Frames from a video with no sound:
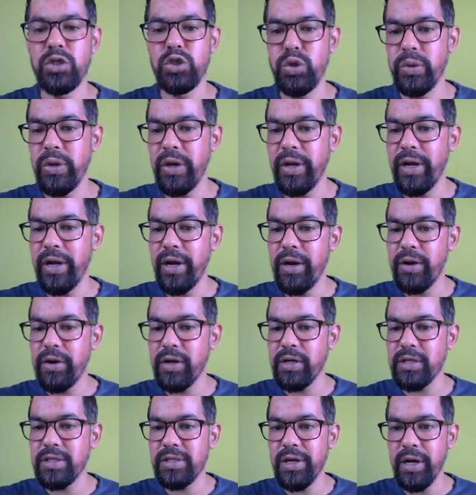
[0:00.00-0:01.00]
So your
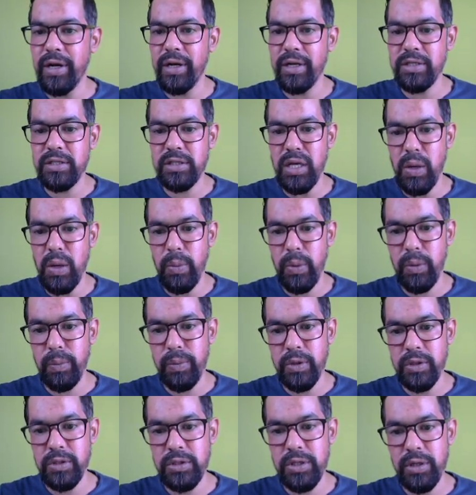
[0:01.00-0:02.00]
interest rate is
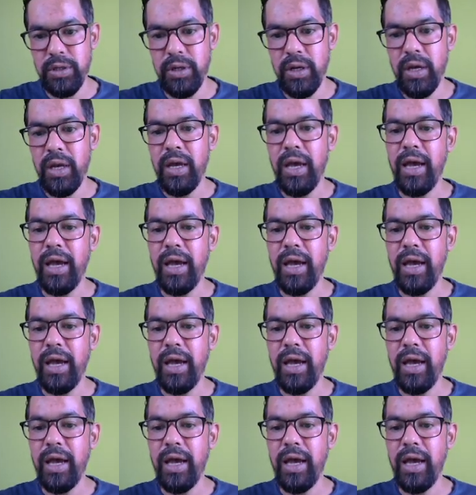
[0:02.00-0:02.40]
7%